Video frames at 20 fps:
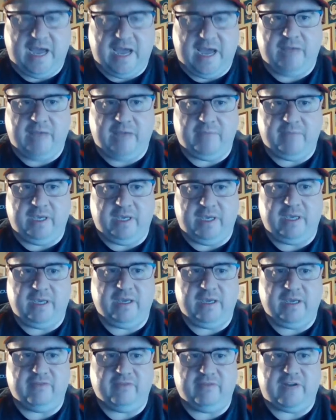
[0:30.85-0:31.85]
at
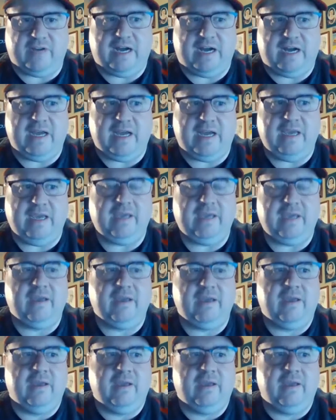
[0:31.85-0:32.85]
me if
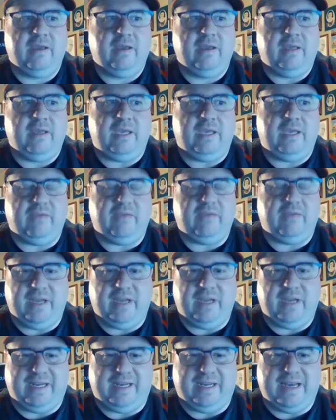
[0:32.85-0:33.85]
I
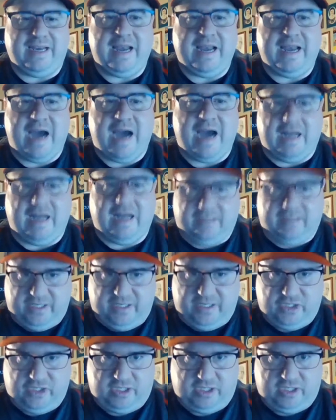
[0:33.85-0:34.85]
even
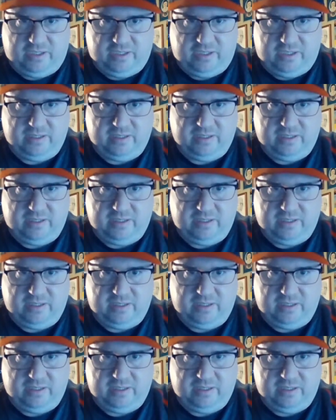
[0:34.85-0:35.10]
acknowledged